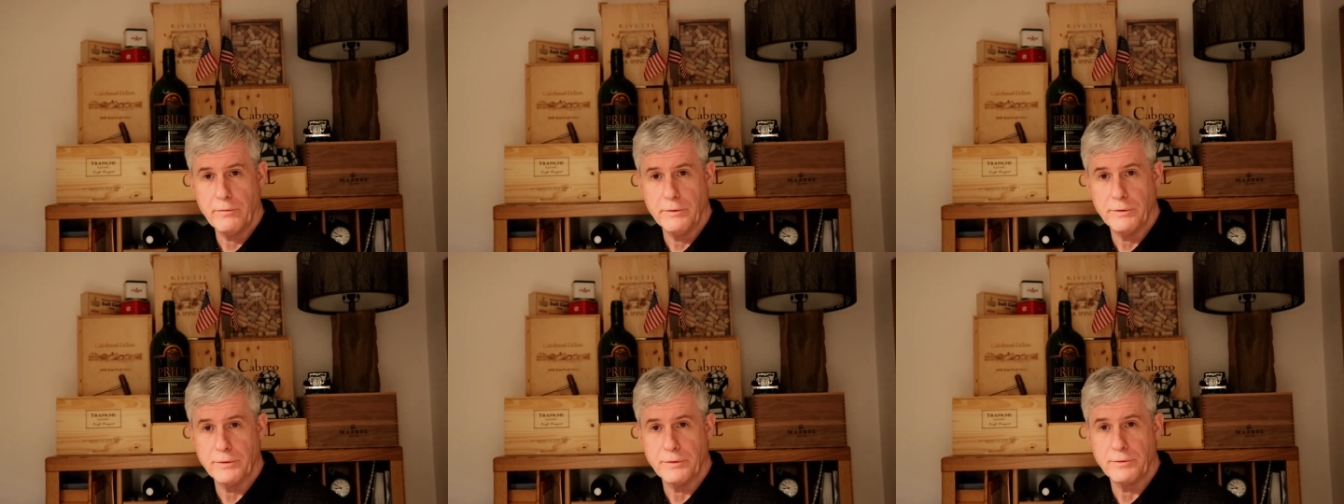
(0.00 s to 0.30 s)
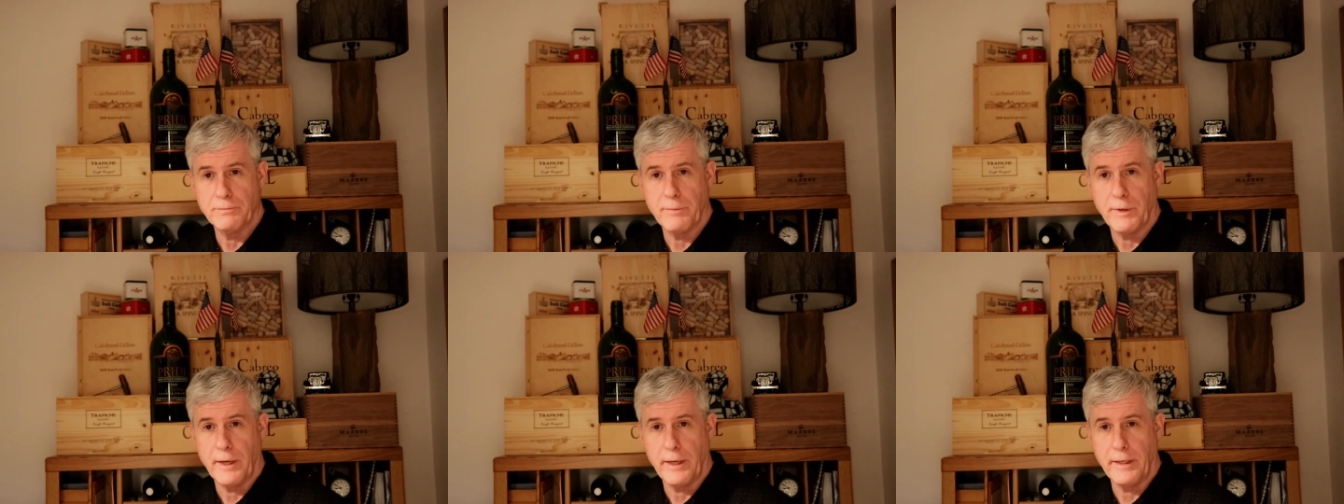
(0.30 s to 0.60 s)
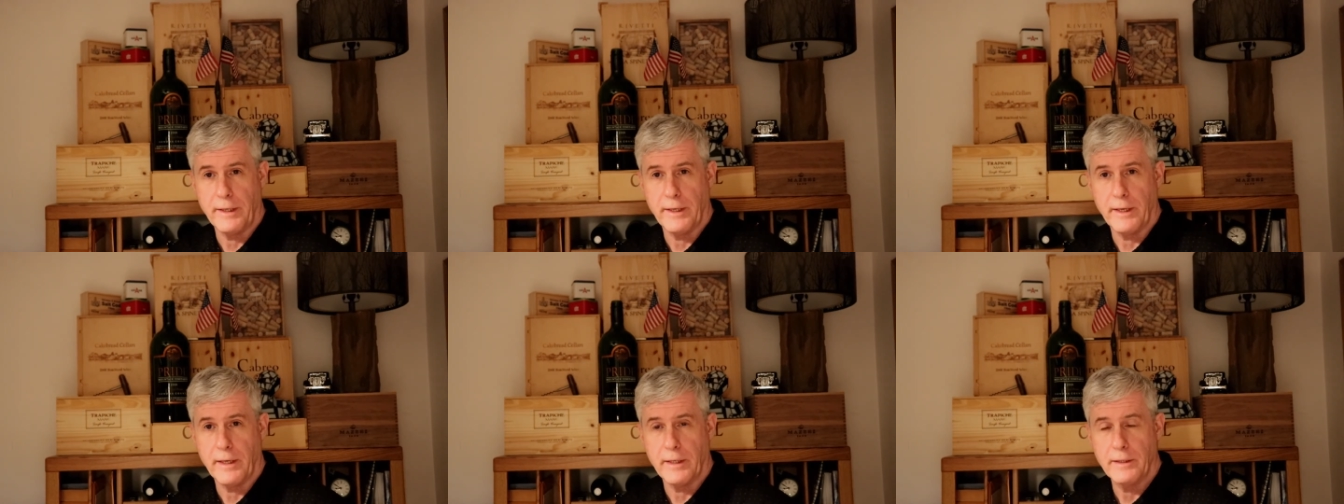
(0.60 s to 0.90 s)
This is my
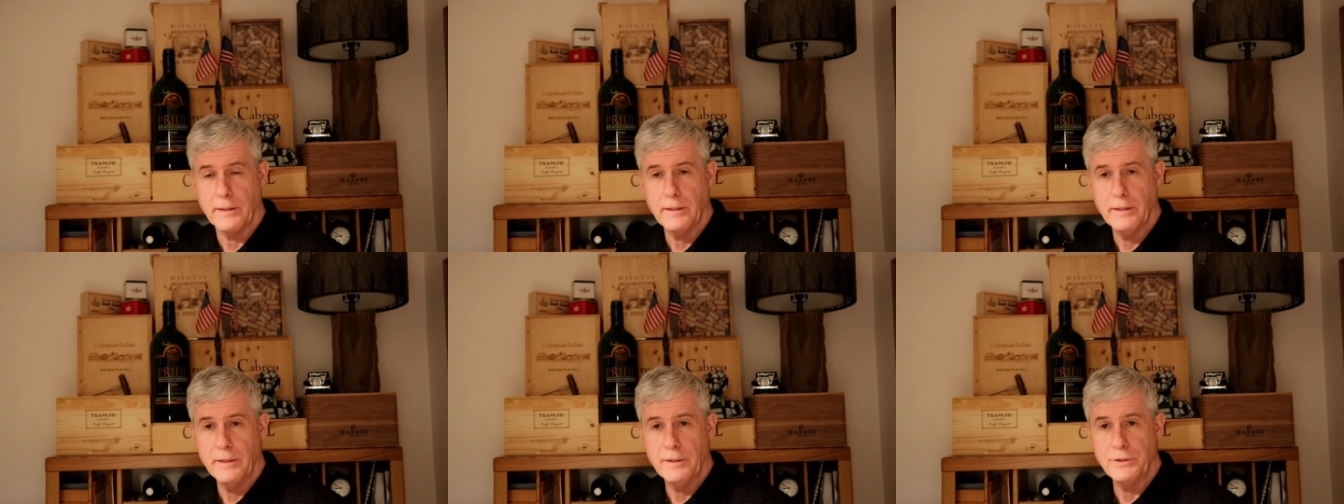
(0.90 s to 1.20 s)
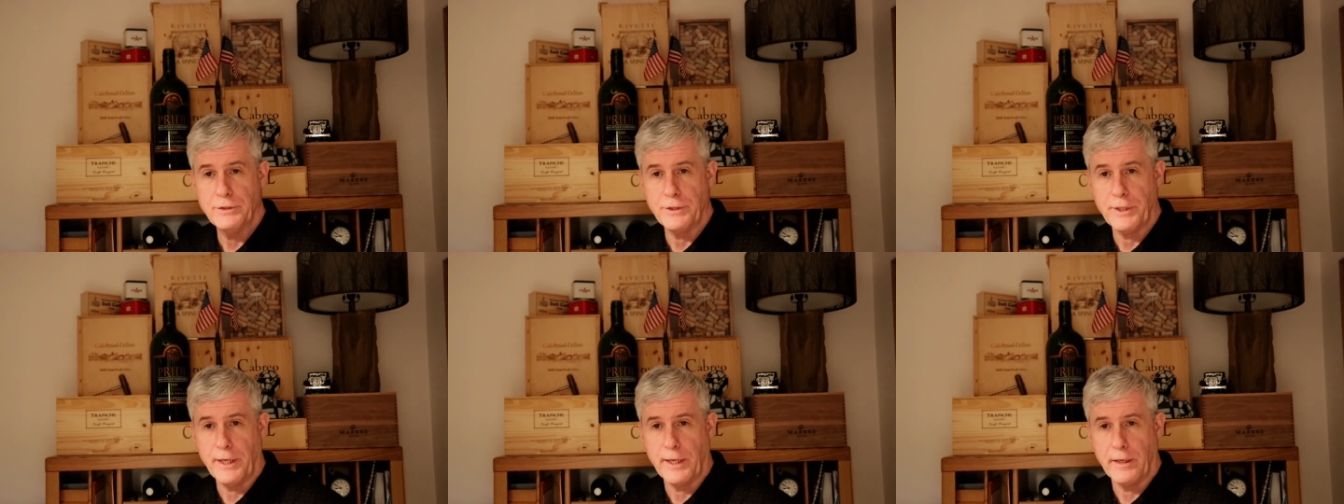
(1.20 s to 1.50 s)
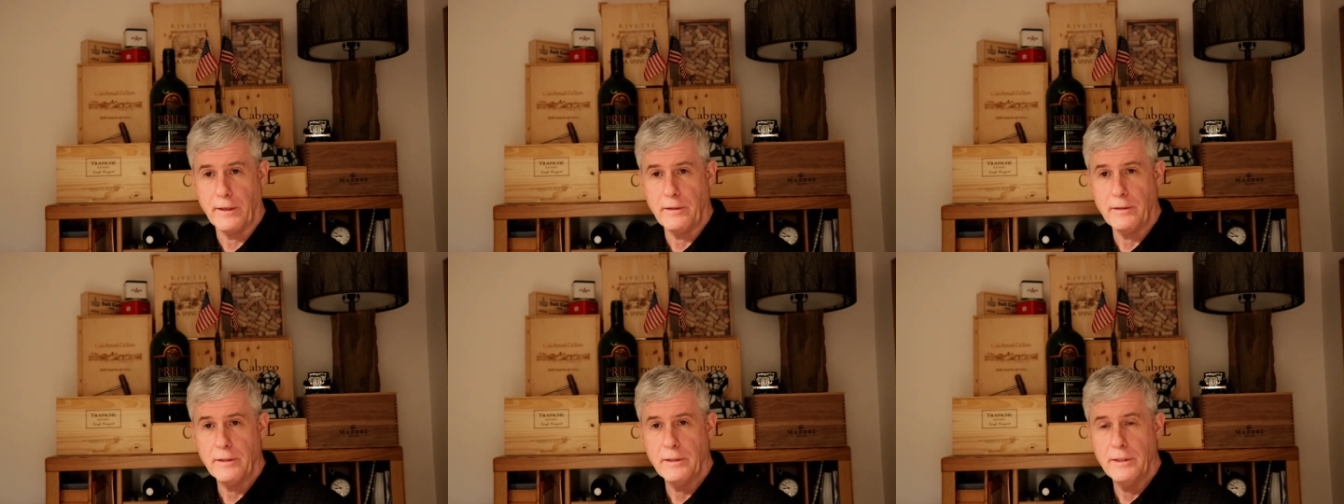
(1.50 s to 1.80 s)
uh,
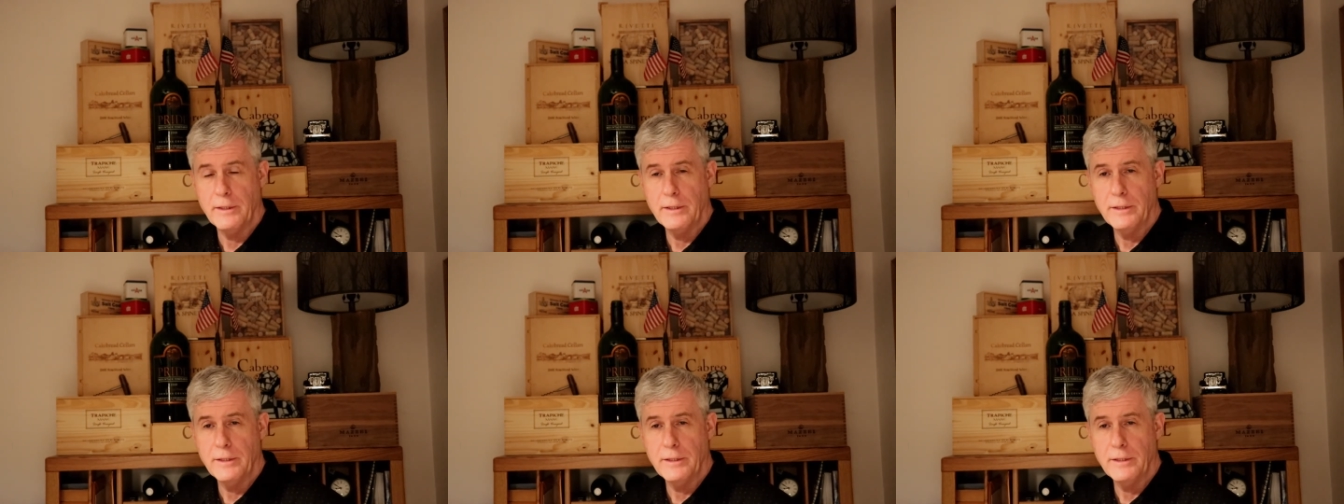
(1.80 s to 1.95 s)
channel,